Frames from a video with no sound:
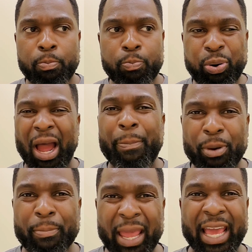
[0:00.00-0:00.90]
proper
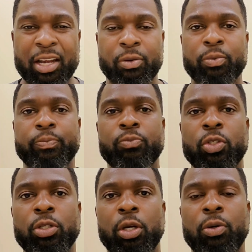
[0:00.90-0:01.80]
manner,
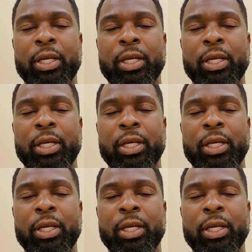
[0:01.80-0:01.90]
you know,